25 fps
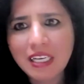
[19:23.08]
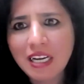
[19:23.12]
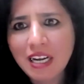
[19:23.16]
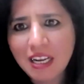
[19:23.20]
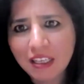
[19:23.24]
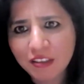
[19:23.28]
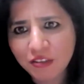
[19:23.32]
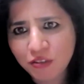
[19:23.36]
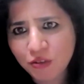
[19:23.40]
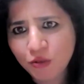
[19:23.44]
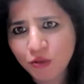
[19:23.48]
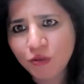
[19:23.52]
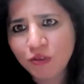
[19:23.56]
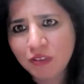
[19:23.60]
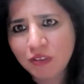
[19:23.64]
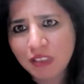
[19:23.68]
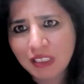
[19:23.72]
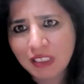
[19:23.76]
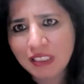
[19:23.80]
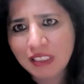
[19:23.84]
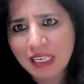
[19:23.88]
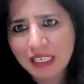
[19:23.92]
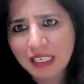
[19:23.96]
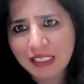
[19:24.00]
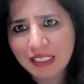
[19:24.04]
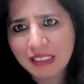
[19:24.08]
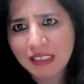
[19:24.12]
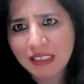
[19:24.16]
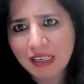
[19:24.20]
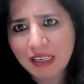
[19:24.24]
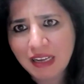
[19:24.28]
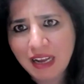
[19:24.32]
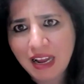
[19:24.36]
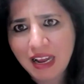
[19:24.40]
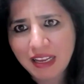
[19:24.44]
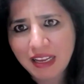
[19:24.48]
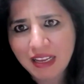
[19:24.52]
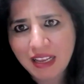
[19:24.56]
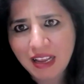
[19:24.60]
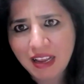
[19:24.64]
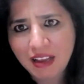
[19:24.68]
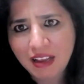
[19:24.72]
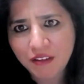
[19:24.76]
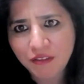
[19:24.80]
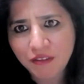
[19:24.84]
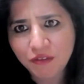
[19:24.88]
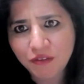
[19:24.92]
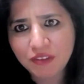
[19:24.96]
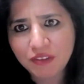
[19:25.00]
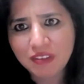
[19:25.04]
needless to say that I
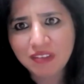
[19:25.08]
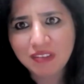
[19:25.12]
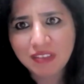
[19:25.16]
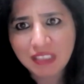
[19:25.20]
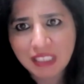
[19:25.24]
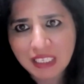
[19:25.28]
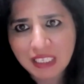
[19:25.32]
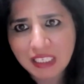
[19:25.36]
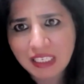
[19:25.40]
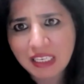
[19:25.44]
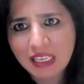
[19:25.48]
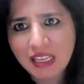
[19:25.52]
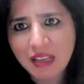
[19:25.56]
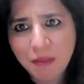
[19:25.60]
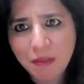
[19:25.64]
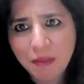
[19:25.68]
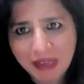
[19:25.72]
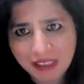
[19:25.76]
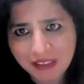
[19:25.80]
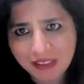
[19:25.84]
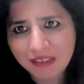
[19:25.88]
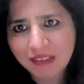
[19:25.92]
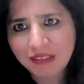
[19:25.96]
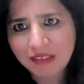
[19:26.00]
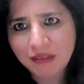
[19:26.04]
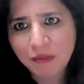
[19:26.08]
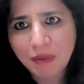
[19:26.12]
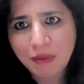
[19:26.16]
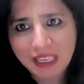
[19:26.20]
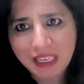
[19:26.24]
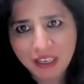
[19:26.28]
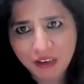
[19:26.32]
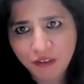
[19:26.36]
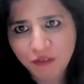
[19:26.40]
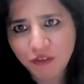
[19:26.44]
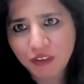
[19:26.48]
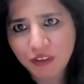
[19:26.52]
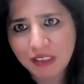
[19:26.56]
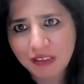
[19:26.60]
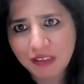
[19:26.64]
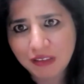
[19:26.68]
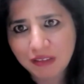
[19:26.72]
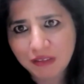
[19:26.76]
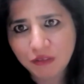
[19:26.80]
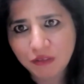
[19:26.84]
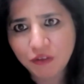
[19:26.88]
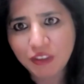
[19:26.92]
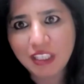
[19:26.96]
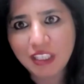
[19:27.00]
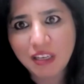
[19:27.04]
have seen immense
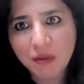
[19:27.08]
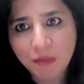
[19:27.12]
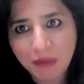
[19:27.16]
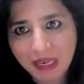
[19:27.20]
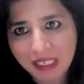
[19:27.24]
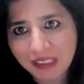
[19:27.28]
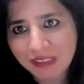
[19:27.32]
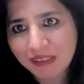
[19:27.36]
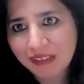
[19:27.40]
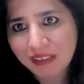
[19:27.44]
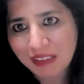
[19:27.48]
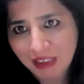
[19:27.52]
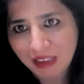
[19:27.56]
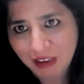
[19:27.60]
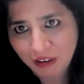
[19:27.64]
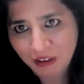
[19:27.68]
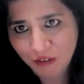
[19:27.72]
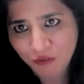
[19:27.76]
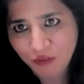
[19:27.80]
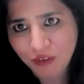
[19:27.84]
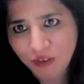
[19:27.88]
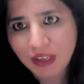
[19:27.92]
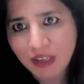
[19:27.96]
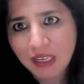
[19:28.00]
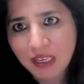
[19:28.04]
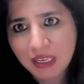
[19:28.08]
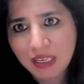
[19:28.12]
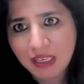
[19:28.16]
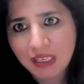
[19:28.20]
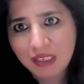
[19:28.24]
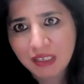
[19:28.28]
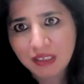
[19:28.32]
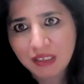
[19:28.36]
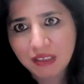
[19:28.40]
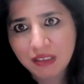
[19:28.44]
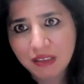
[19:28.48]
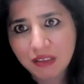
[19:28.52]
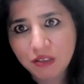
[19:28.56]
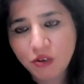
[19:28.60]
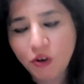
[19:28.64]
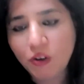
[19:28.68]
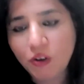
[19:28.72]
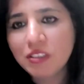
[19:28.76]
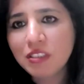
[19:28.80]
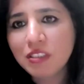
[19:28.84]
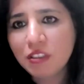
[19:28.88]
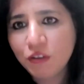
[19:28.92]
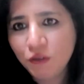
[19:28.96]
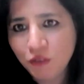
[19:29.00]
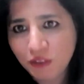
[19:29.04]
benefits within myself,
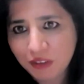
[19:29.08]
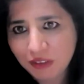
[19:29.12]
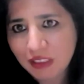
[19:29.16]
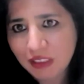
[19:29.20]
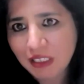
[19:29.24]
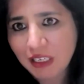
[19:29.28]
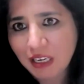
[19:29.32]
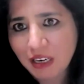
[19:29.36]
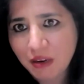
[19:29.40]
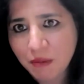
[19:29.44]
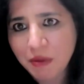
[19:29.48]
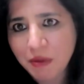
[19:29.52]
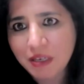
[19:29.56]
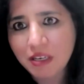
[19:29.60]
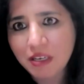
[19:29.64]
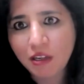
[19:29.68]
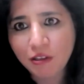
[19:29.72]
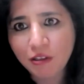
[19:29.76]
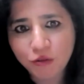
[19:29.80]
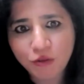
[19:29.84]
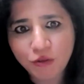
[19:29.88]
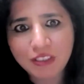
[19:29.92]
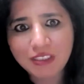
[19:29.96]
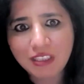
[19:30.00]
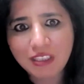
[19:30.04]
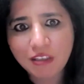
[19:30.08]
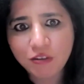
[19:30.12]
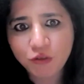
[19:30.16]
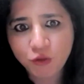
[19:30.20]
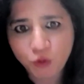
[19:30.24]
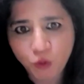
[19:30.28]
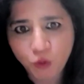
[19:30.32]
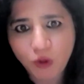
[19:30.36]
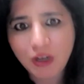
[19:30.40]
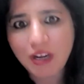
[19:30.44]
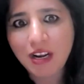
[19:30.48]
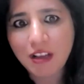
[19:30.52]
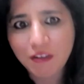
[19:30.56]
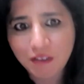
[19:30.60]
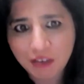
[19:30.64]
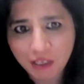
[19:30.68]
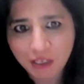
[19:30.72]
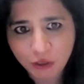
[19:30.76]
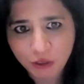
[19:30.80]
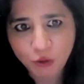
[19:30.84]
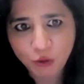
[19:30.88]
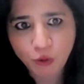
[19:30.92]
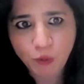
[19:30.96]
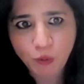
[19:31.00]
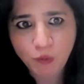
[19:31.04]
not just physically, but also at the soul
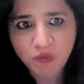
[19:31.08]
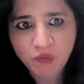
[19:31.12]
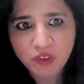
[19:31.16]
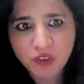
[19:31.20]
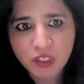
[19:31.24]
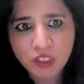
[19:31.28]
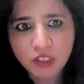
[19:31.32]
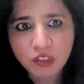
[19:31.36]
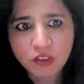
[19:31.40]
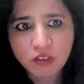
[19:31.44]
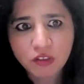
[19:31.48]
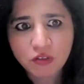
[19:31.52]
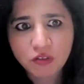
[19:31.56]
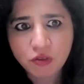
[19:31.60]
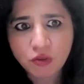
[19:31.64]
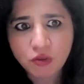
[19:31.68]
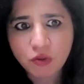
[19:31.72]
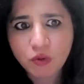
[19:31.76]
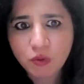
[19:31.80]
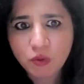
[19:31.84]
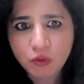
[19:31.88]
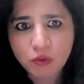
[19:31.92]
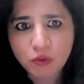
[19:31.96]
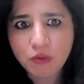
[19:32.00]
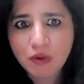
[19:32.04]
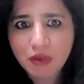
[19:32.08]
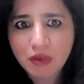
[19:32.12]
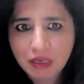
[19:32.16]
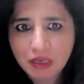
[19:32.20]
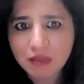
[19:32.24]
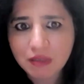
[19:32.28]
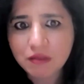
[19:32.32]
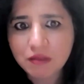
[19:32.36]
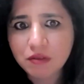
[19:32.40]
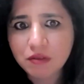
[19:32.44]
level too. So